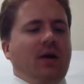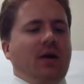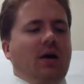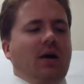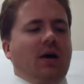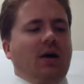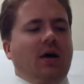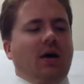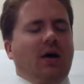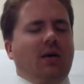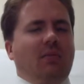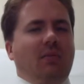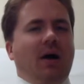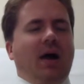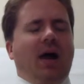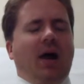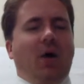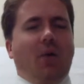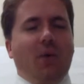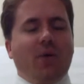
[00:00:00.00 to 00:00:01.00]

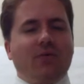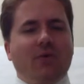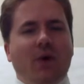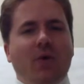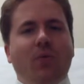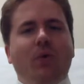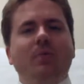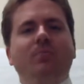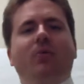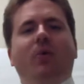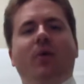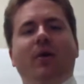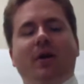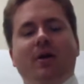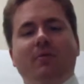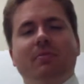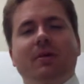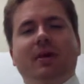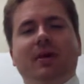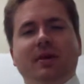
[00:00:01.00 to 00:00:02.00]
However, I would point
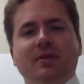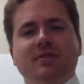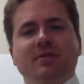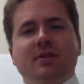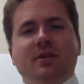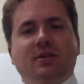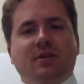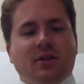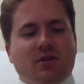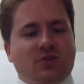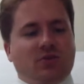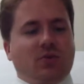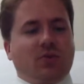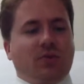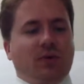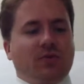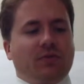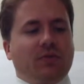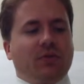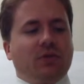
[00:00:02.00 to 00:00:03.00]
out, because of the Industrial
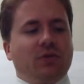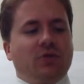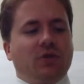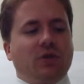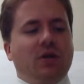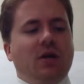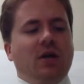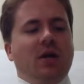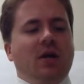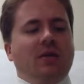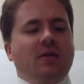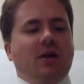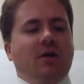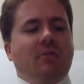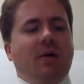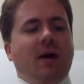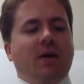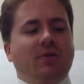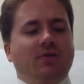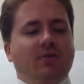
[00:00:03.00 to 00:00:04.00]
Revolution, the
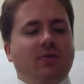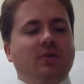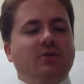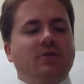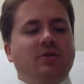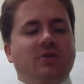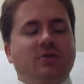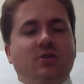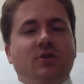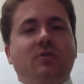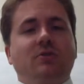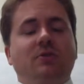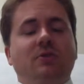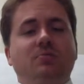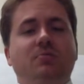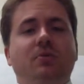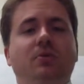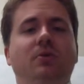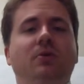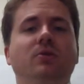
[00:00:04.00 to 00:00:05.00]
amount of goods and service
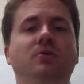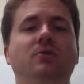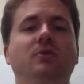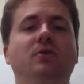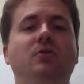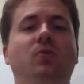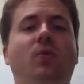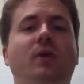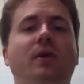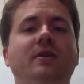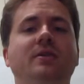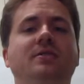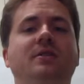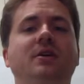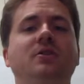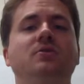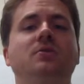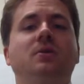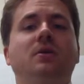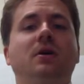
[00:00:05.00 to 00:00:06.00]
produced in the 20th
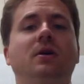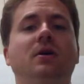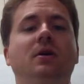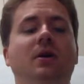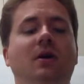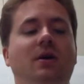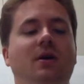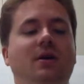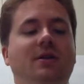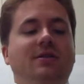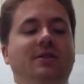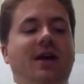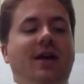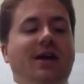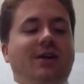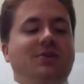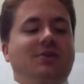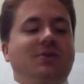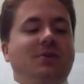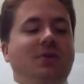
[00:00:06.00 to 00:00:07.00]
century is
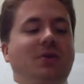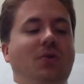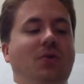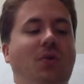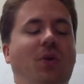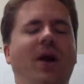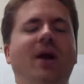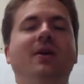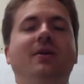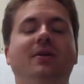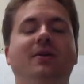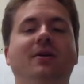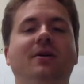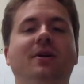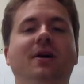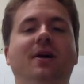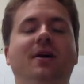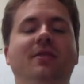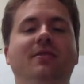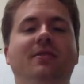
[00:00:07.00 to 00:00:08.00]
actually greater
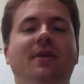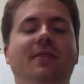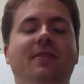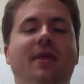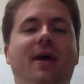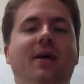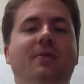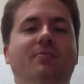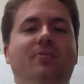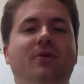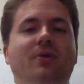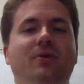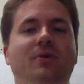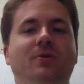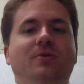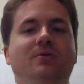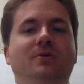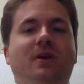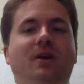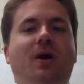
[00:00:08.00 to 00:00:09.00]
than that
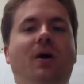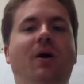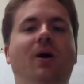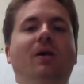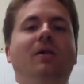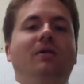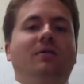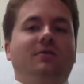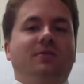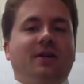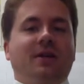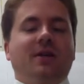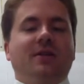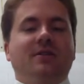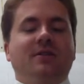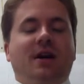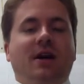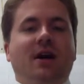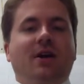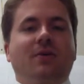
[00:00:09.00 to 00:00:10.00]
produced in all of
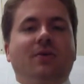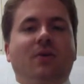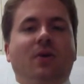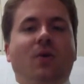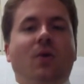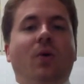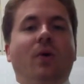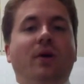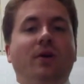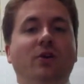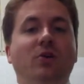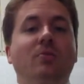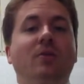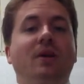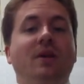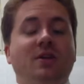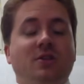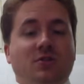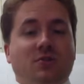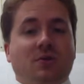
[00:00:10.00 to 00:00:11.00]
entire recorded human
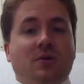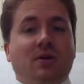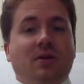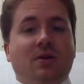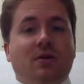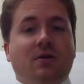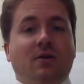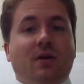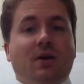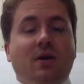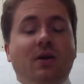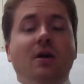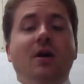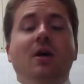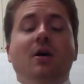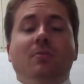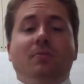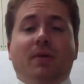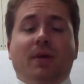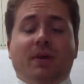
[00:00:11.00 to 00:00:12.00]
history. Okay?
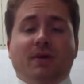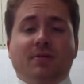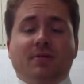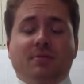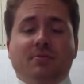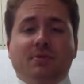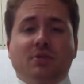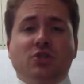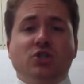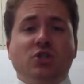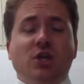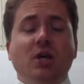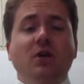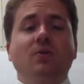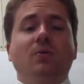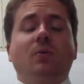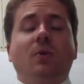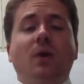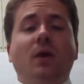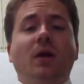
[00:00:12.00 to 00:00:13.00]
Because the
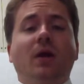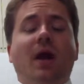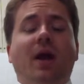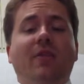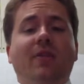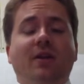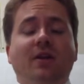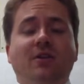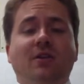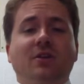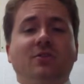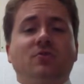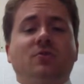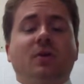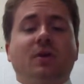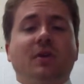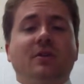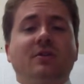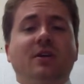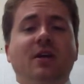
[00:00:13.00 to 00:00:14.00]
machinery and the
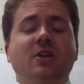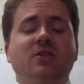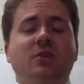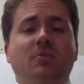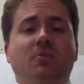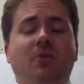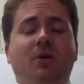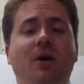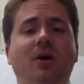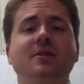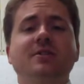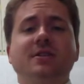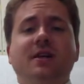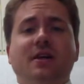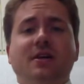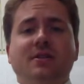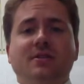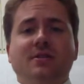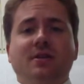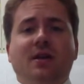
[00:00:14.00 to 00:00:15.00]
industrialization
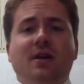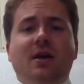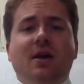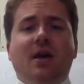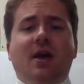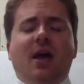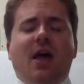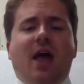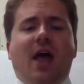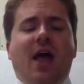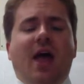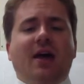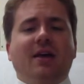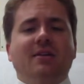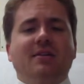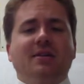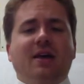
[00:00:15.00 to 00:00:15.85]
process has